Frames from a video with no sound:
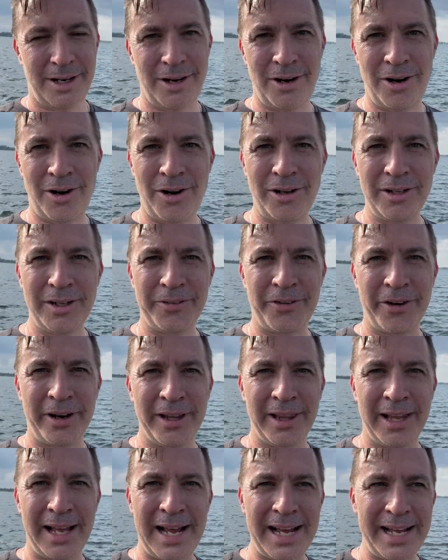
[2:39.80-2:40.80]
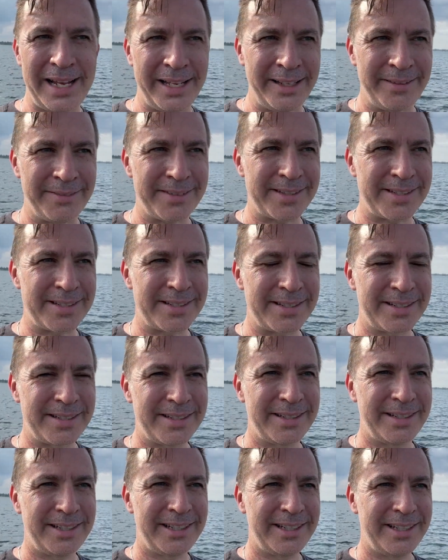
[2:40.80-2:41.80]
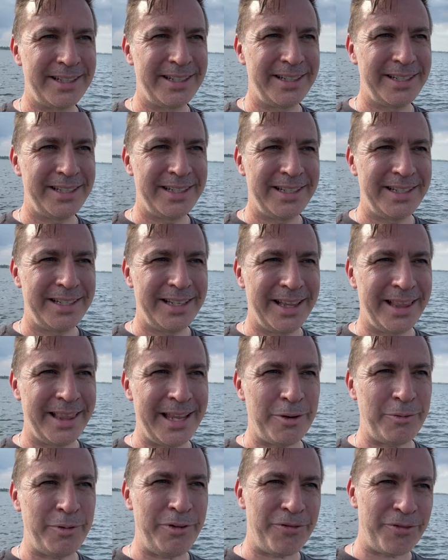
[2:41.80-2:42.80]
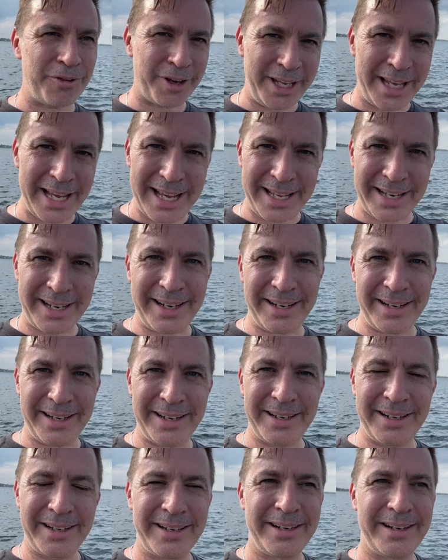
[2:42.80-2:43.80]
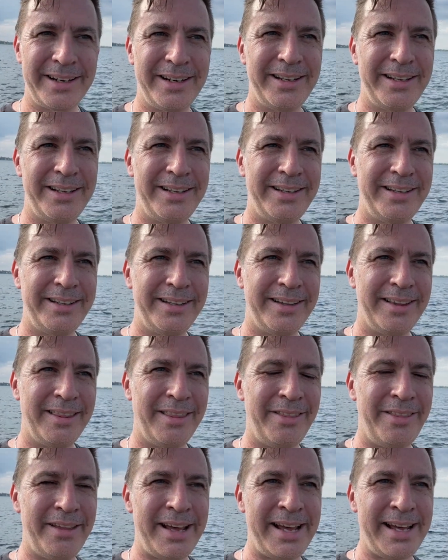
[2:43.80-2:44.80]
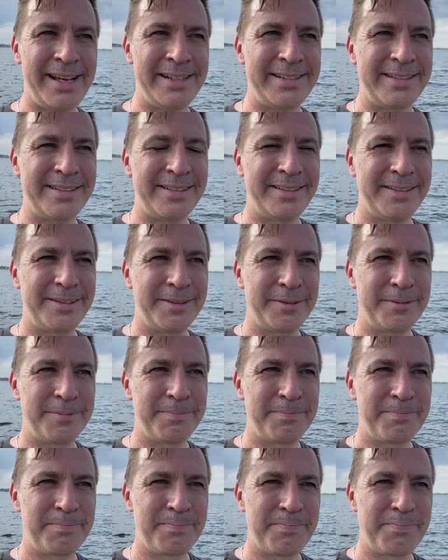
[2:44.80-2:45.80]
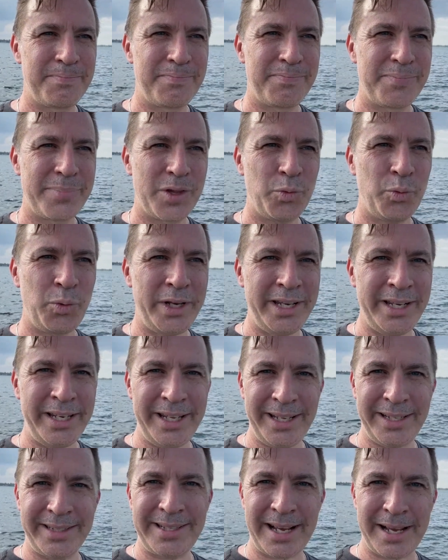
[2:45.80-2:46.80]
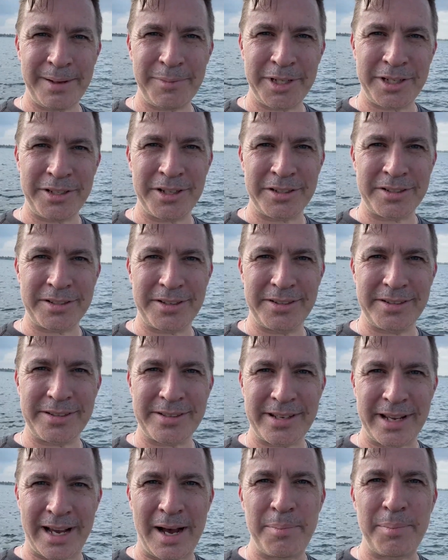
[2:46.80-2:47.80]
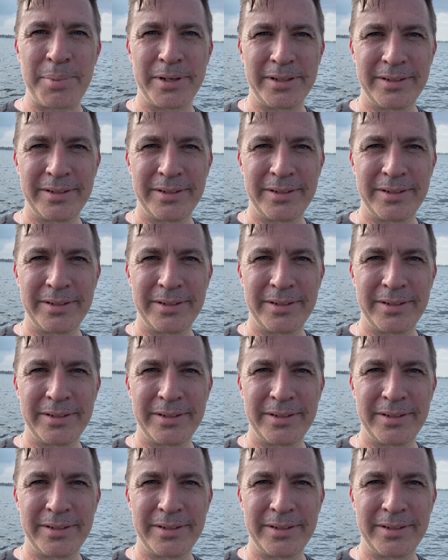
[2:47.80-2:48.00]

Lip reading: all of our lives that we forget that we need time to just stop